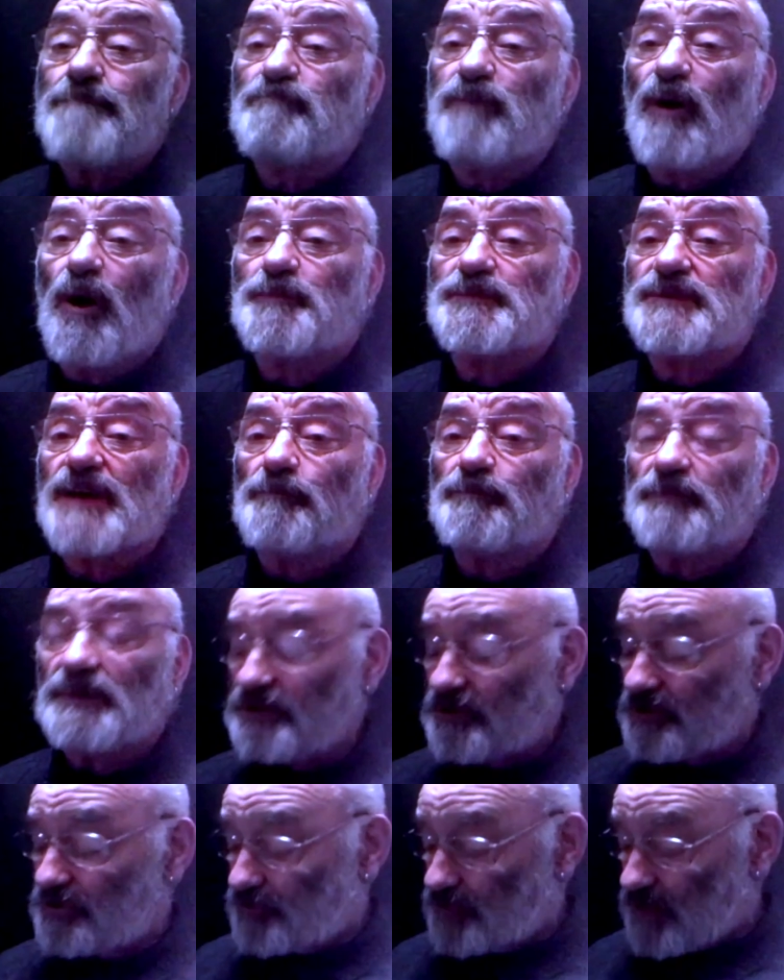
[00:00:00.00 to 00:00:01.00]
pops up
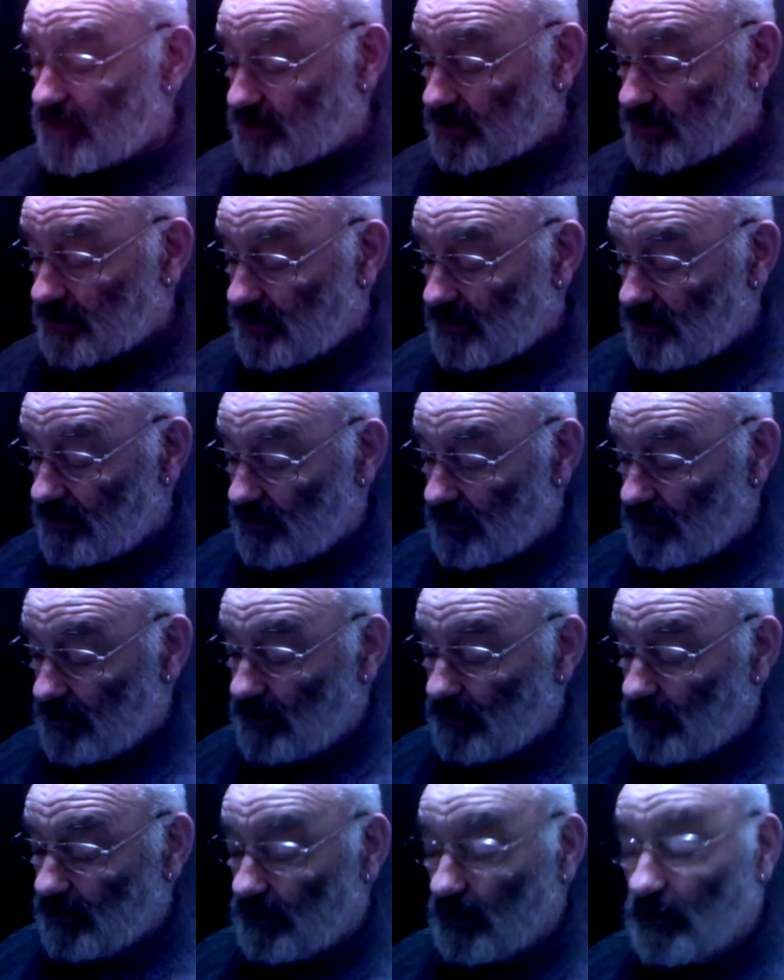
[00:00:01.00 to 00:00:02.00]
in the street.
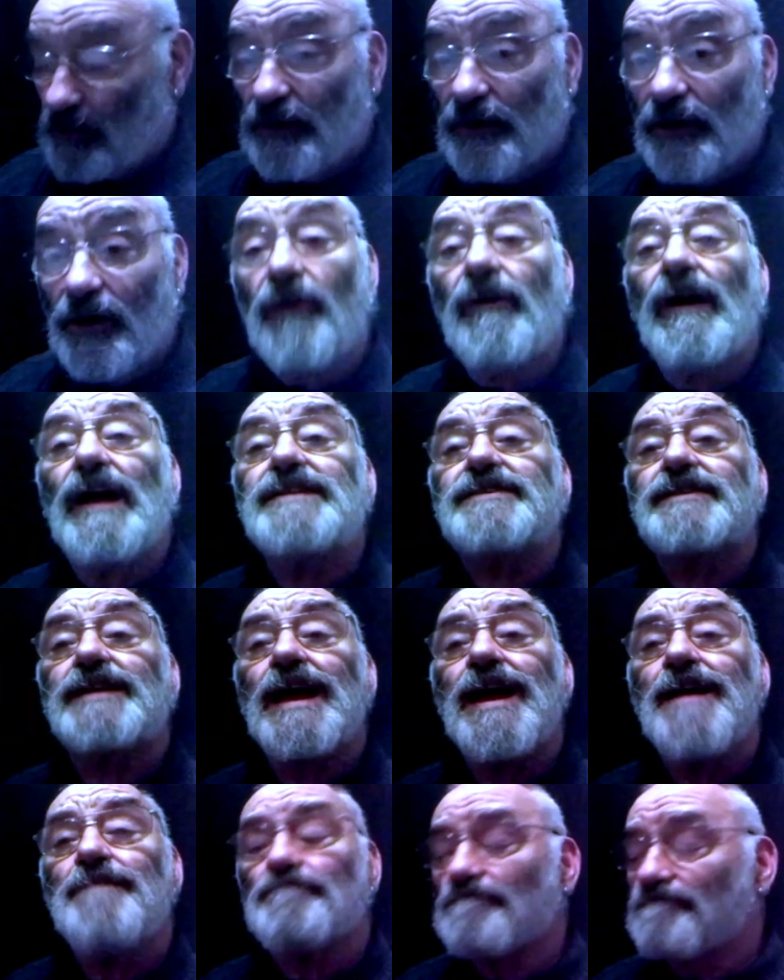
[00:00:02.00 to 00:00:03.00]
All right,
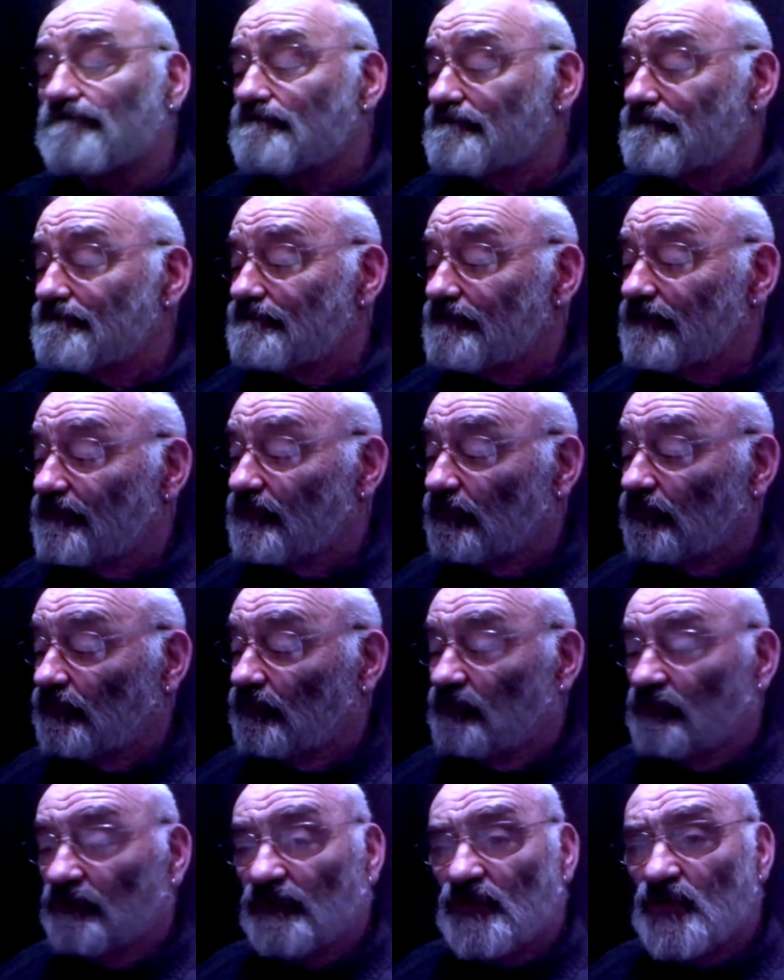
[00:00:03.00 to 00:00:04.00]
Sam.
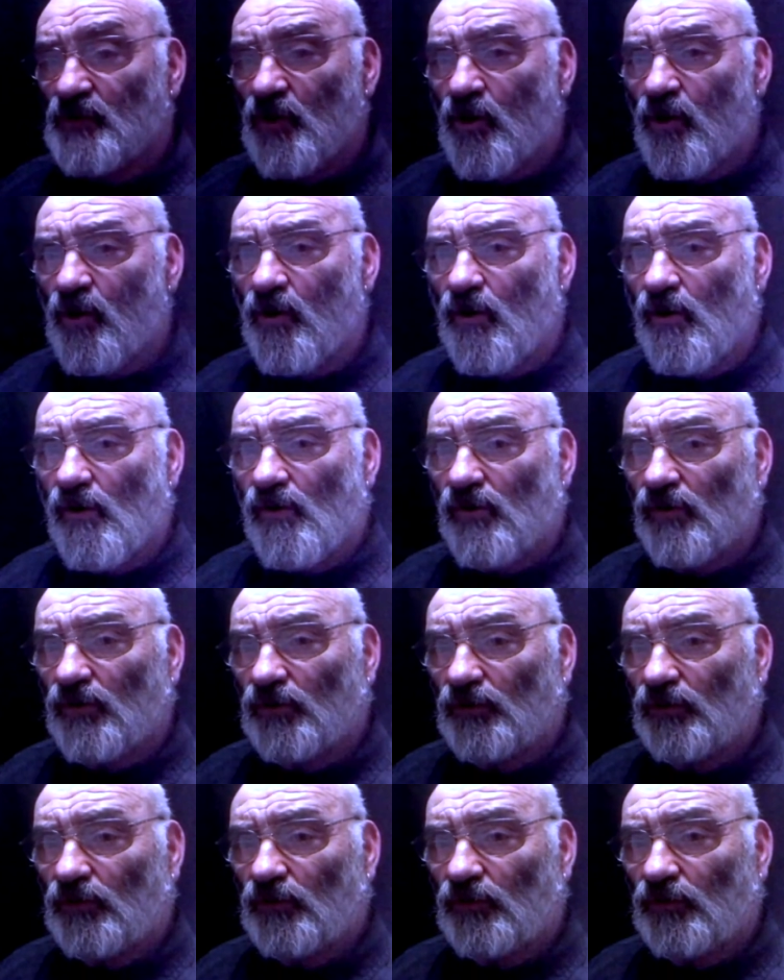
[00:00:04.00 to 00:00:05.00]
No.
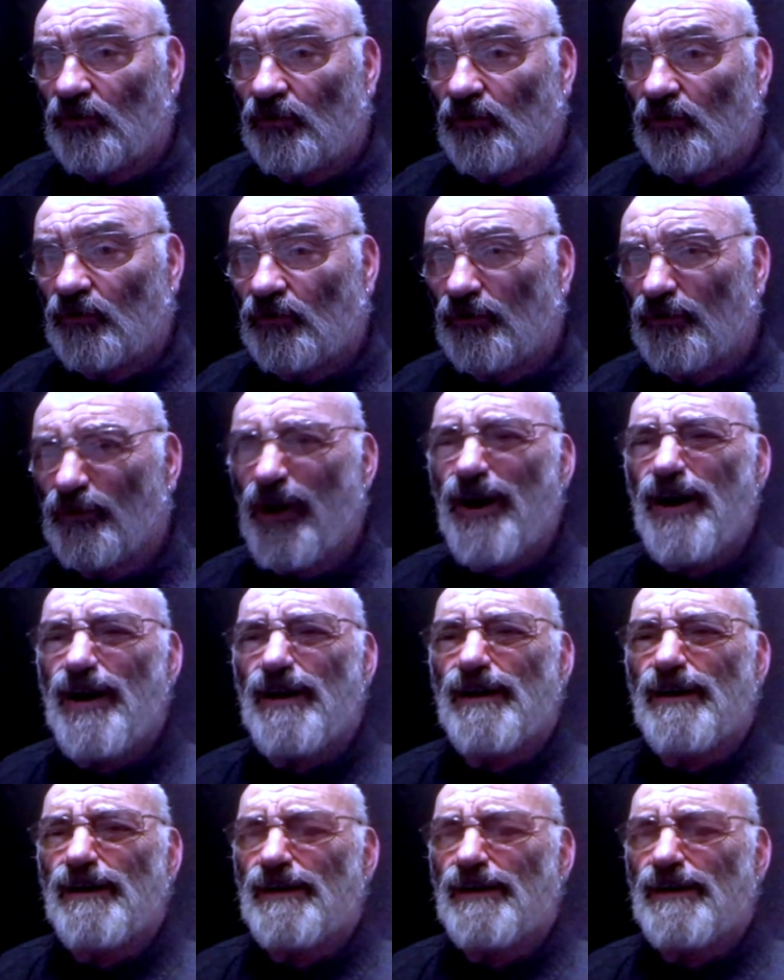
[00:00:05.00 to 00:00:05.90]
What?